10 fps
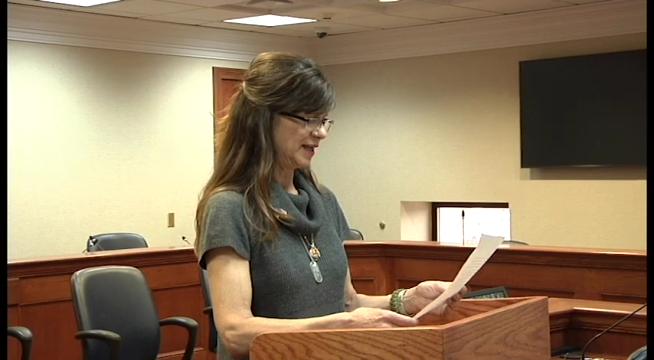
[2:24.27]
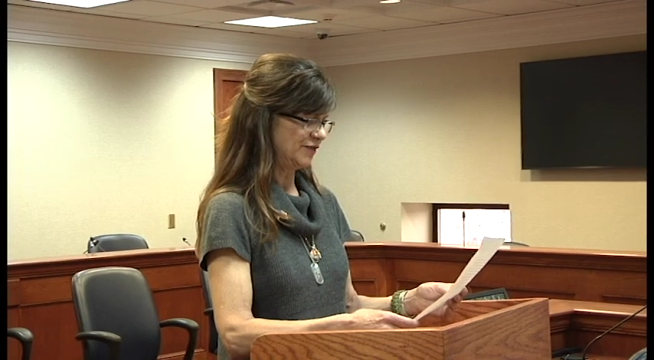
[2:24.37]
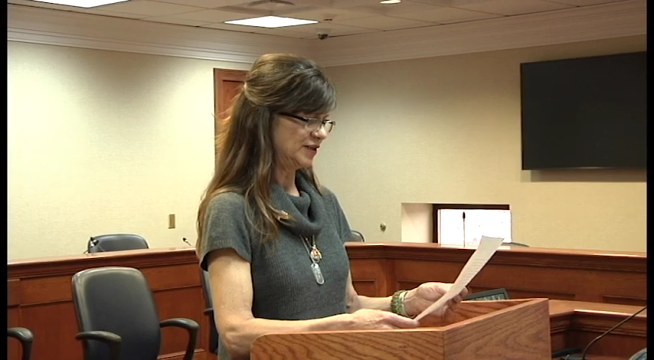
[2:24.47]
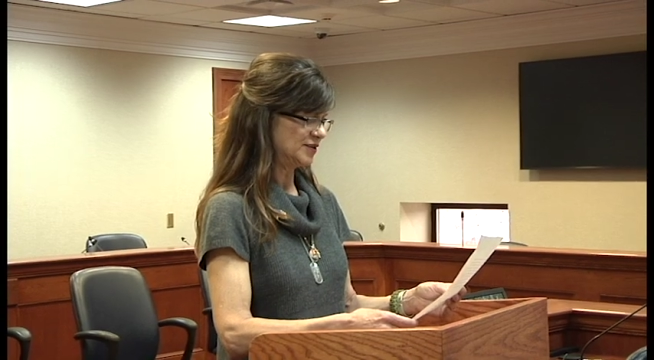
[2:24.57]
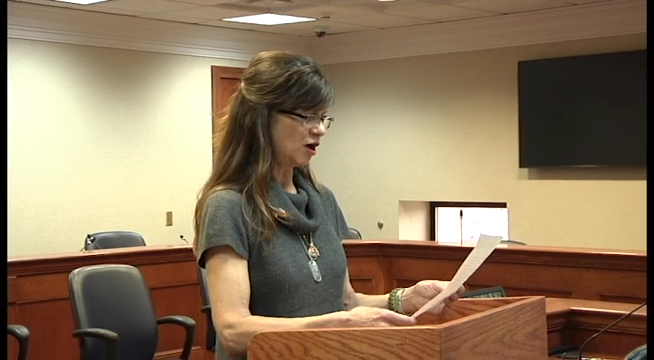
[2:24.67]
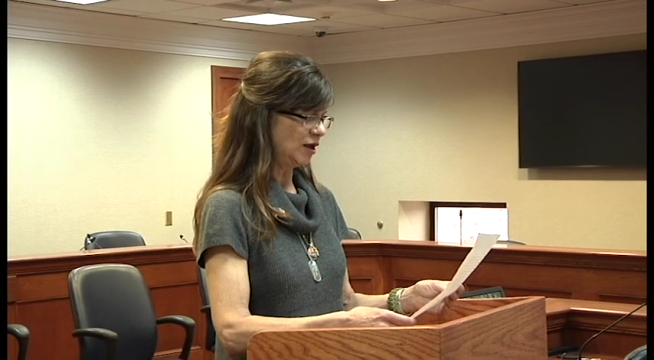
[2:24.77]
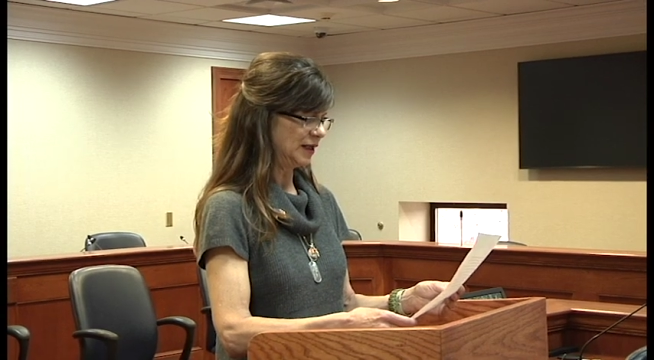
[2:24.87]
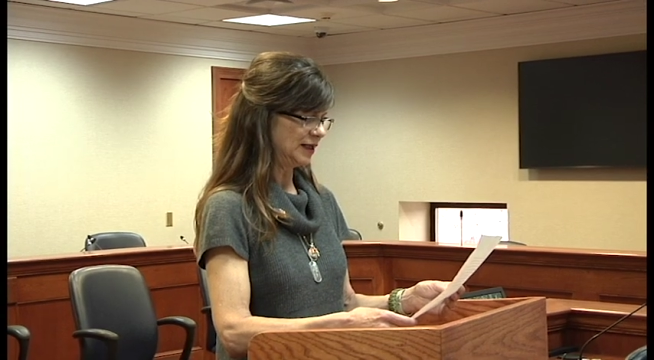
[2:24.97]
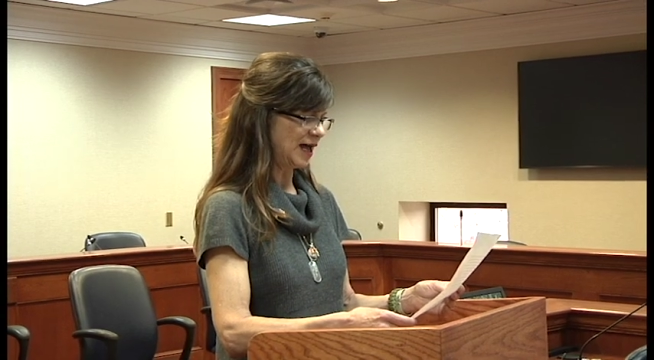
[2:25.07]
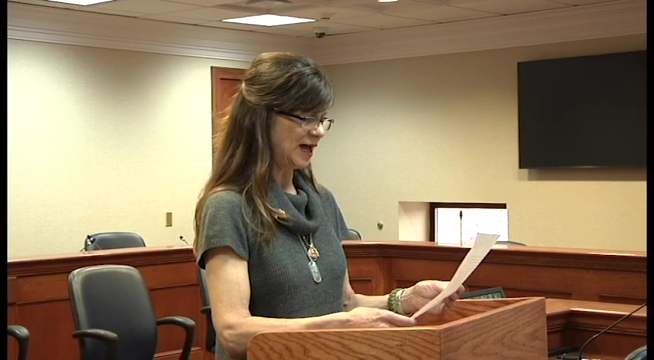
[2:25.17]
if it is all
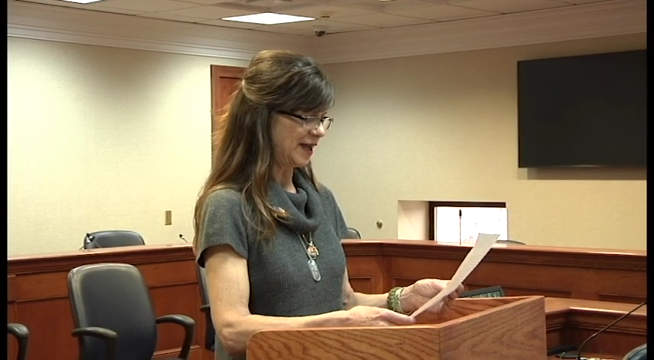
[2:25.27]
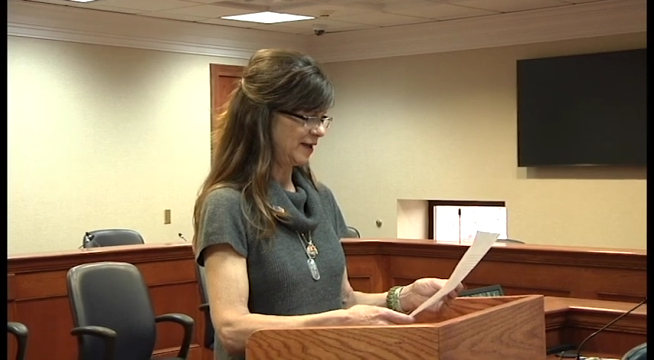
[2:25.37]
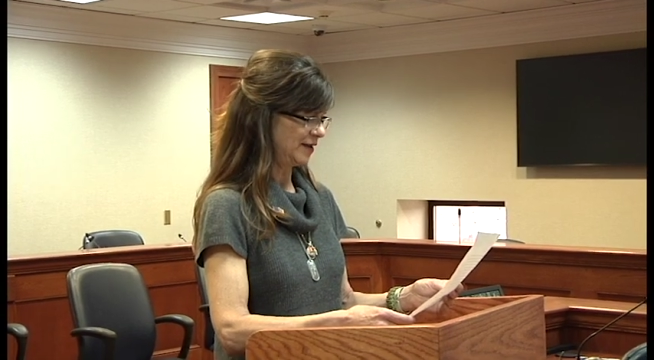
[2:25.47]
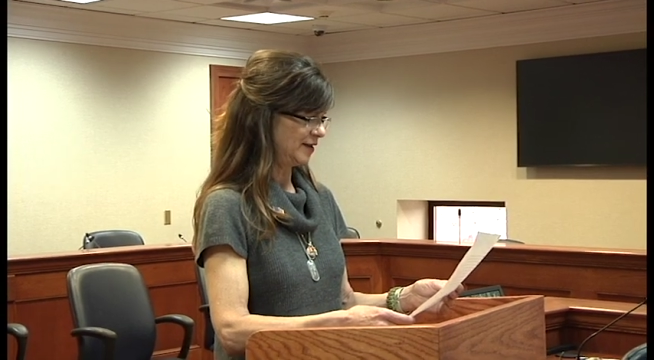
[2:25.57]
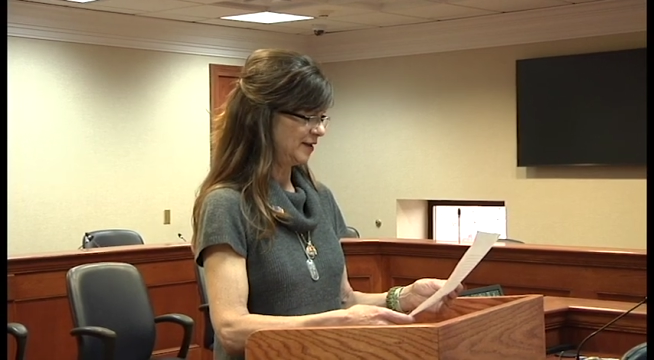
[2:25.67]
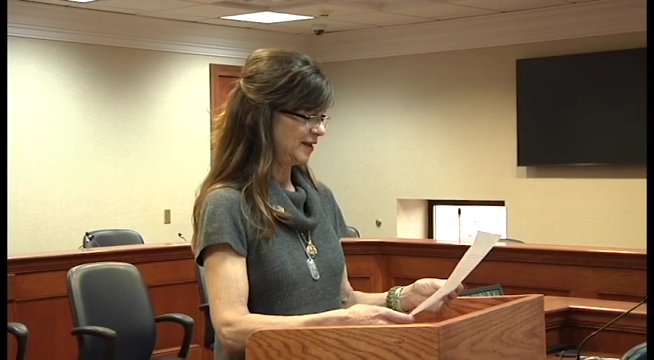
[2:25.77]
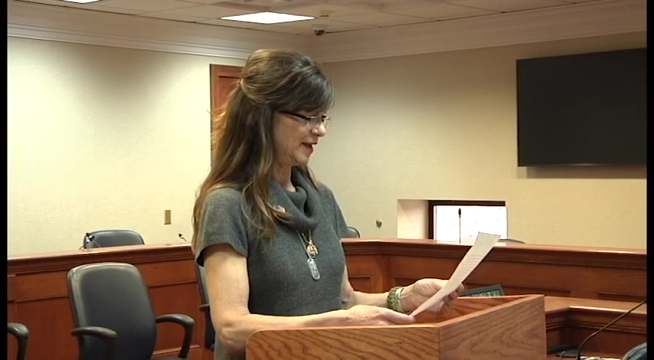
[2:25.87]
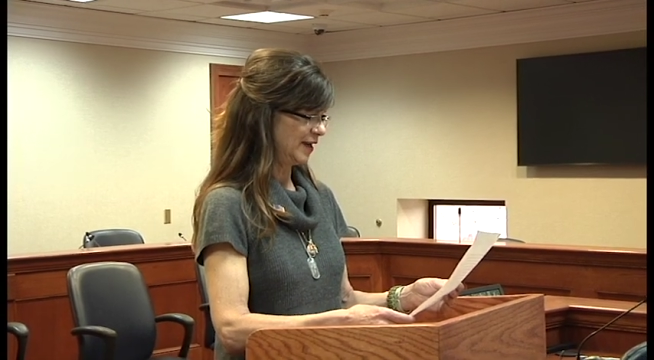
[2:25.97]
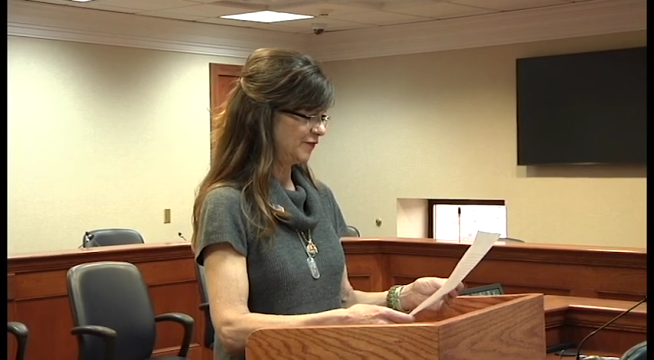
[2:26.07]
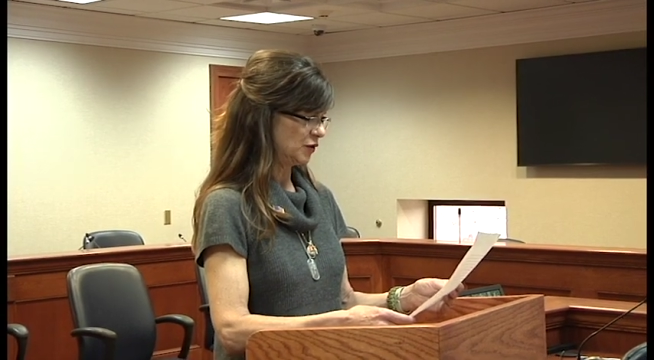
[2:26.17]
a lie,
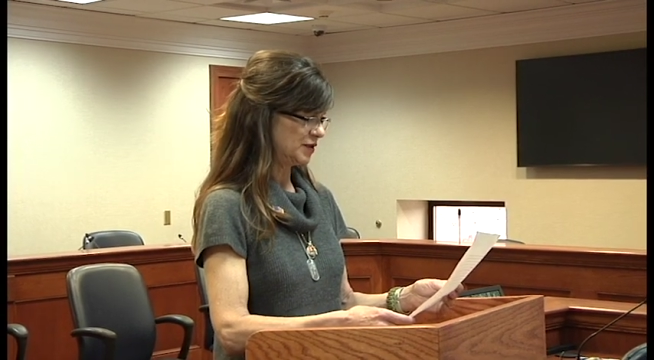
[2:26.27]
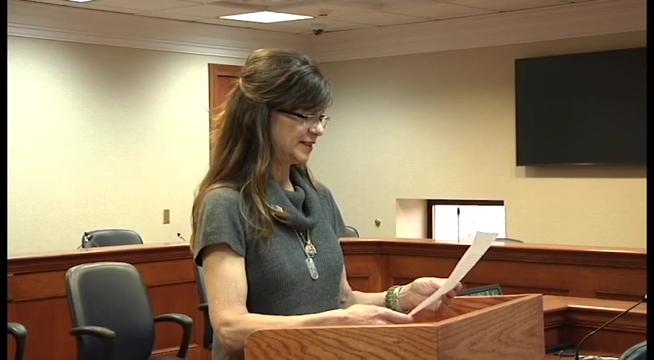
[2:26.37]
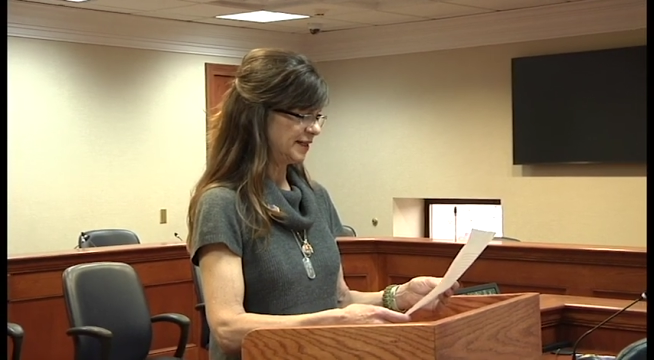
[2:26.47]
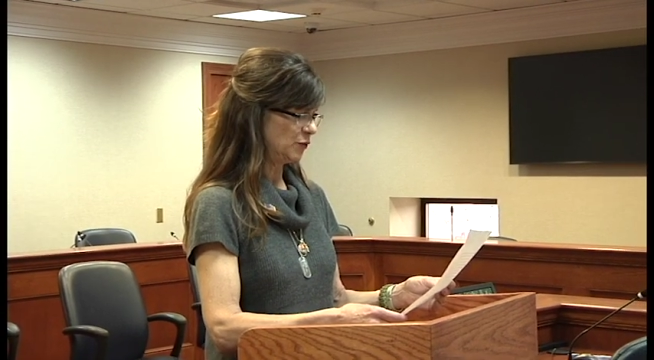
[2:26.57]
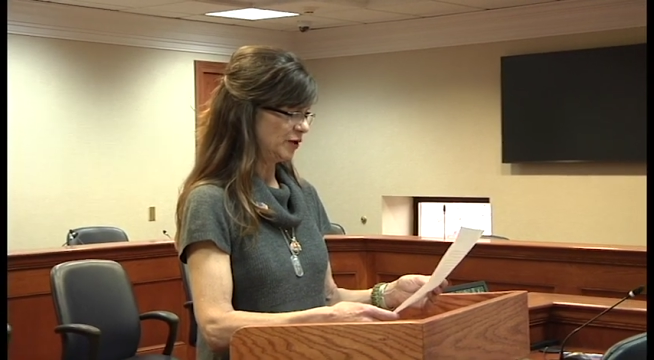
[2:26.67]
if there is any